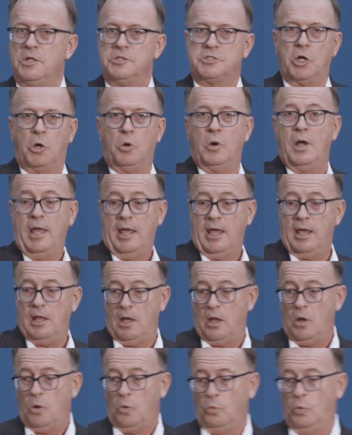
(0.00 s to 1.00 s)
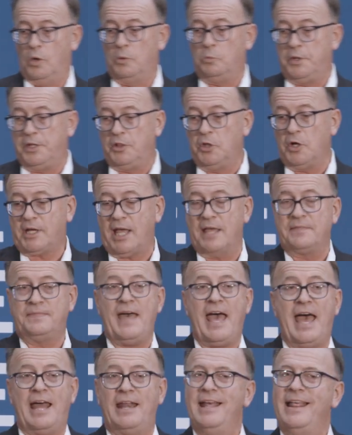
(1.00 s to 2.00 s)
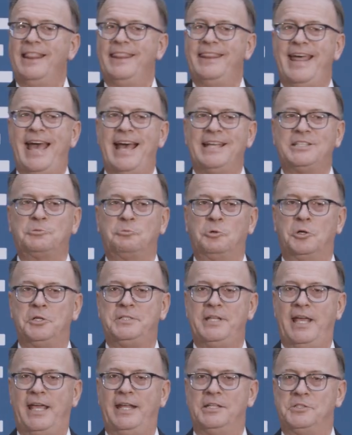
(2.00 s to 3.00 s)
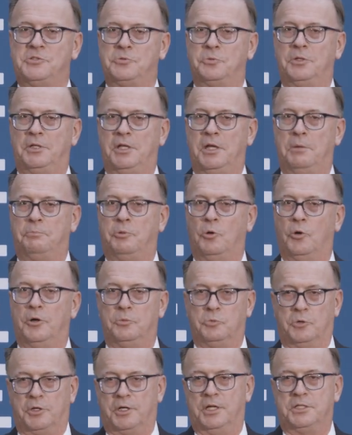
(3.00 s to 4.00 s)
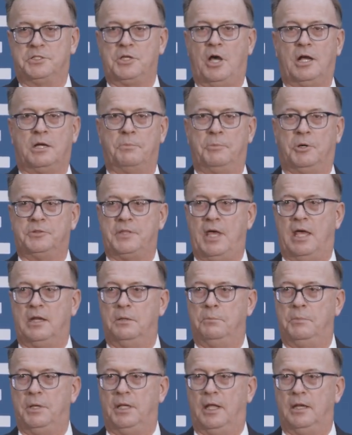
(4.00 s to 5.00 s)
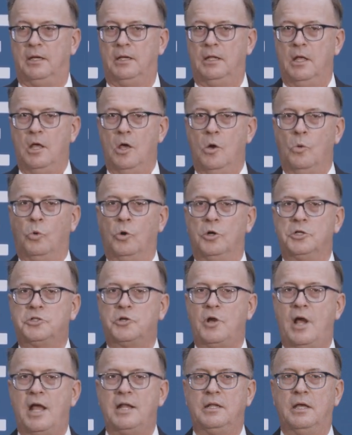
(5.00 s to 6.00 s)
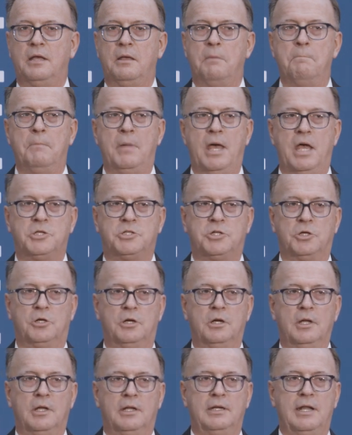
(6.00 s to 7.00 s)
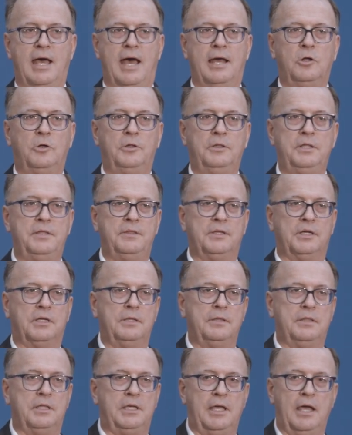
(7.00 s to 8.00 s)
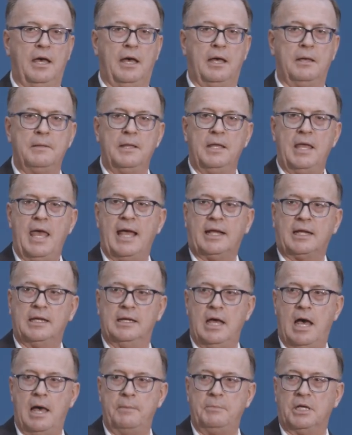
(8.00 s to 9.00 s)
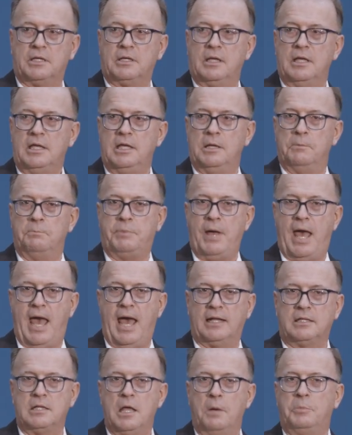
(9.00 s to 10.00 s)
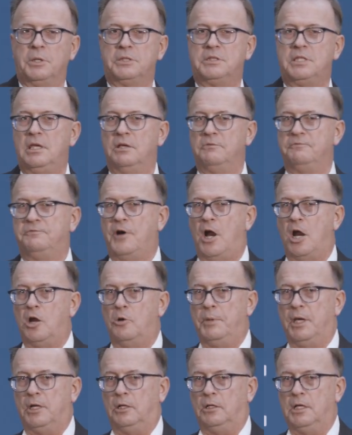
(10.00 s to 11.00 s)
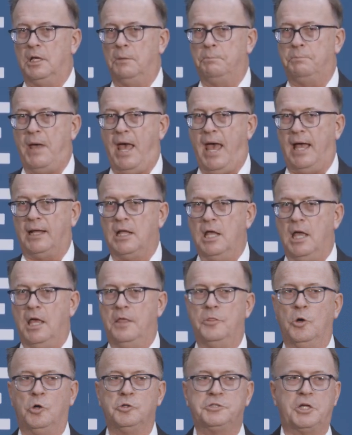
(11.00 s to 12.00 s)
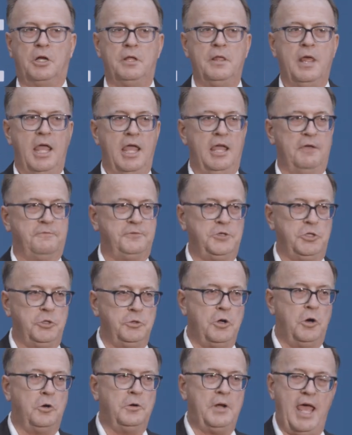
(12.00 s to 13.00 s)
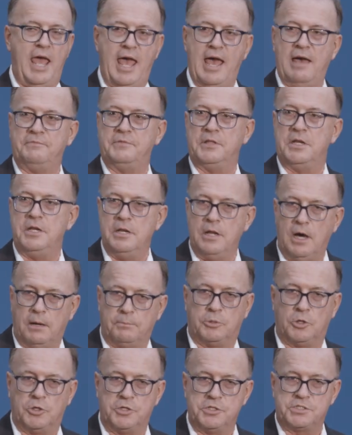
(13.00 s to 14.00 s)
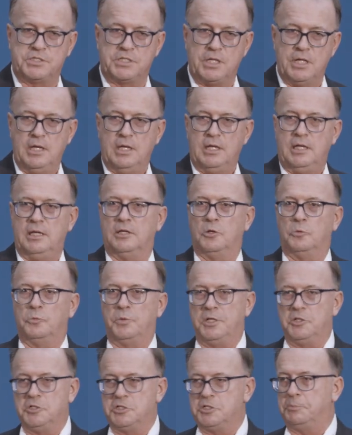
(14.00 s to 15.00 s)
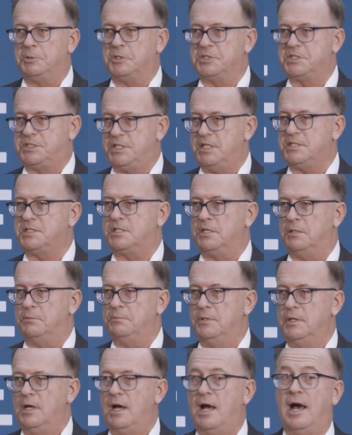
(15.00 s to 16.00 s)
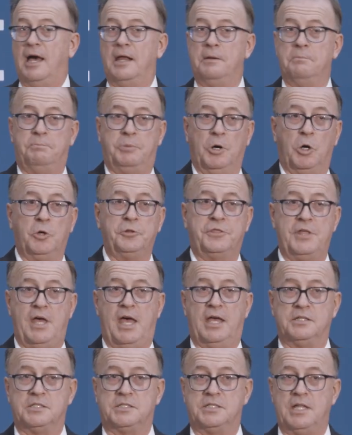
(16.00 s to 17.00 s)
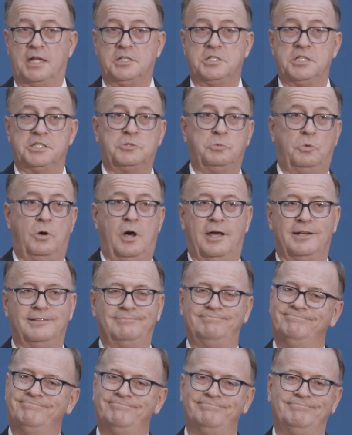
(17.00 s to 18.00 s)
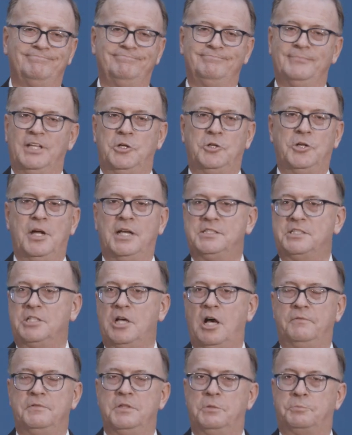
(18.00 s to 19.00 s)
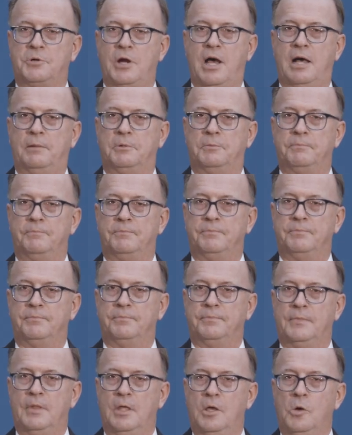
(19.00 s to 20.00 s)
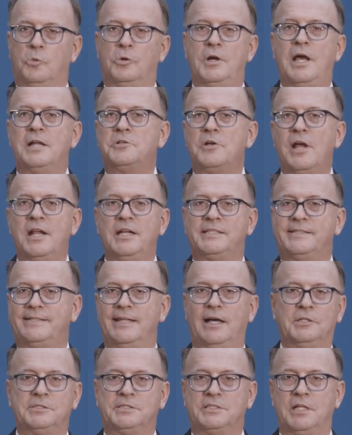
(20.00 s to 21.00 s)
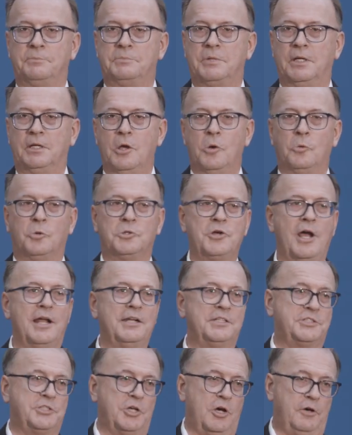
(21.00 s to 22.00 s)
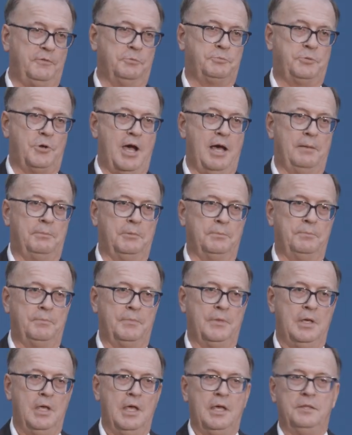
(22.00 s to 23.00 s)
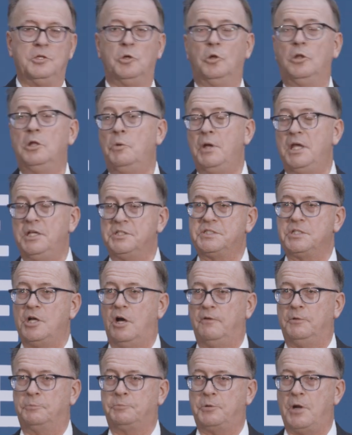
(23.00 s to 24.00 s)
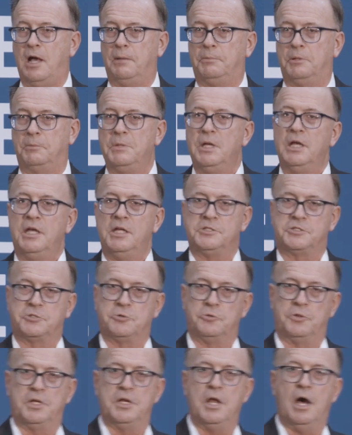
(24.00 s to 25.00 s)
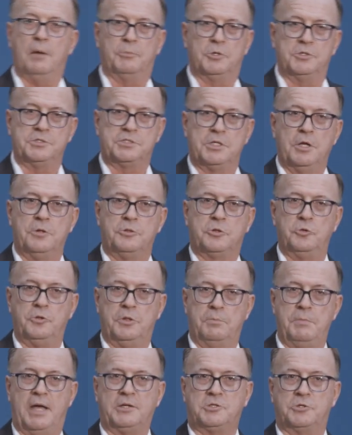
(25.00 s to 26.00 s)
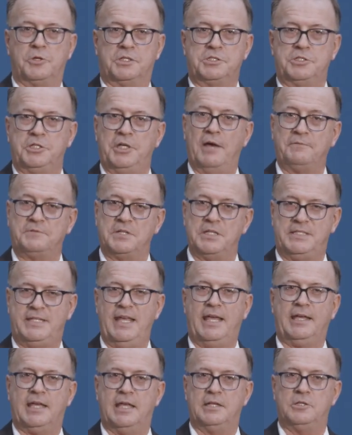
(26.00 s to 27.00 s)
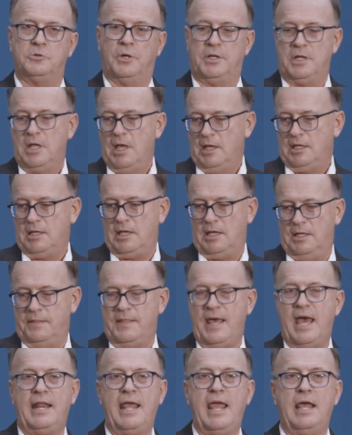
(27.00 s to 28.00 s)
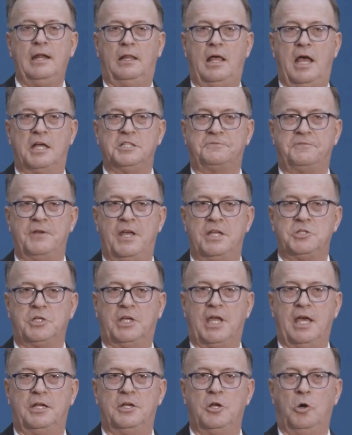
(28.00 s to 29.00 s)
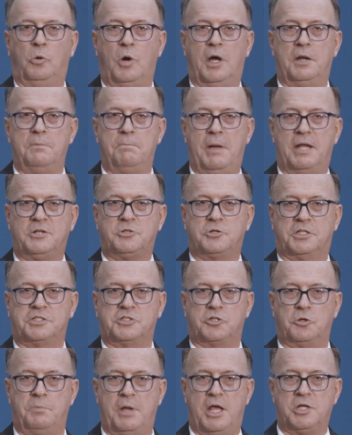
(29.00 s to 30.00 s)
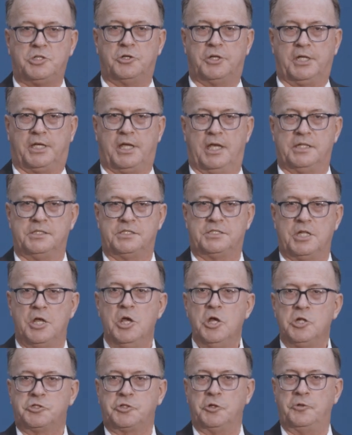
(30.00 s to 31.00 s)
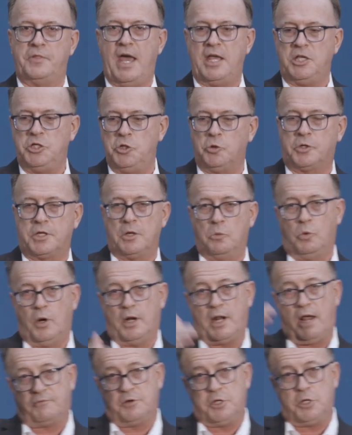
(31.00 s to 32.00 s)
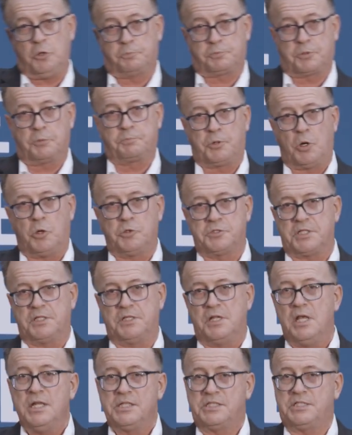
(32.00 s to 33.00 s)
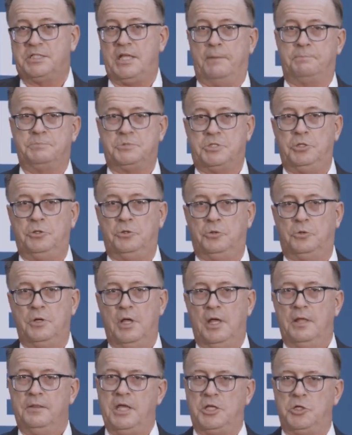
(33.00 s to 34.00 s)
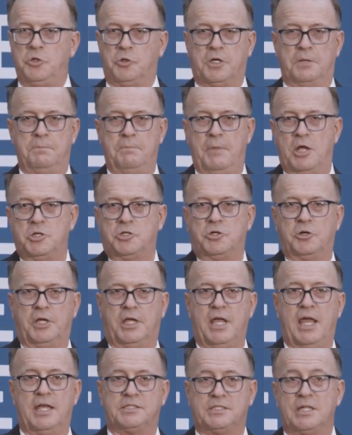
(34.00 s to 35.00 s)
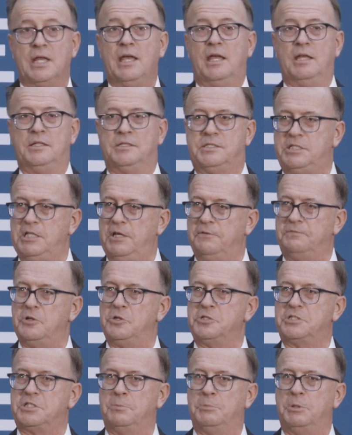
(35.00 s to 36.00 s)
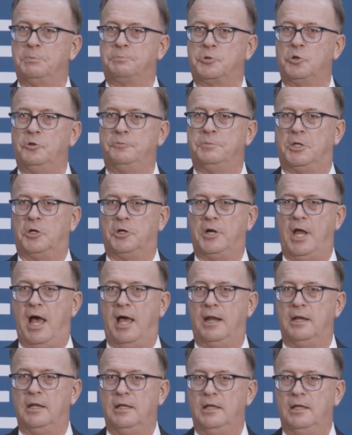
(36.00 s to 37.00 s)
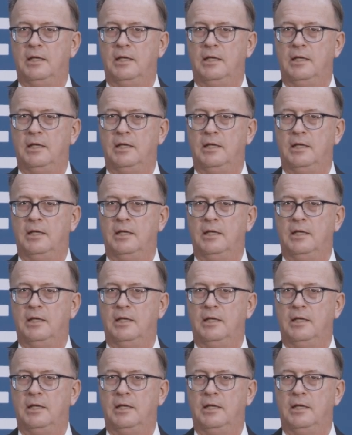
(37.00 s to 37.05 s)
So when we look at that, that's where data is really important. We're going to talk about that in a minute. We're trying to measure not only the economic impact, but the environmental impact. And those are, if you don't have the numbers in a reusable system on both ends, not just one, you're not solving the problem. We're not trying to sell something, we're trying to solve a problem. And the only way you solve a problem is through the numbers, through the metrics. You have to dig into it. In that analyze phase, you got to know what metrics they're measured against so that you can, whatever you propose in step 2, that you can measure against and see if there's some improvement or not.